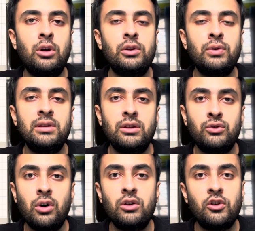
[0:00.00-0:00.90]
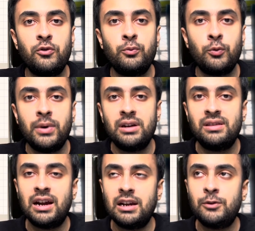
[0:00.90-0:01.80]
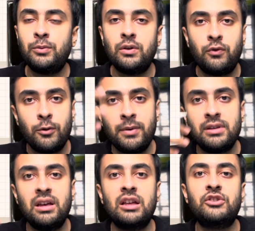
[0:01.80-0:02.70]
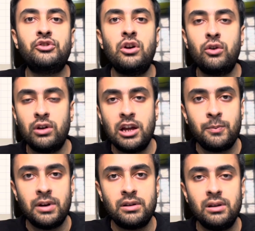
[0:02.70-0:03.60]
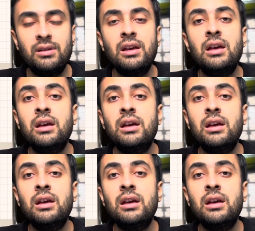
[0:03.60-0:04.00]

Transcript: also in the sort of movements that is performed by the extraocular muscles.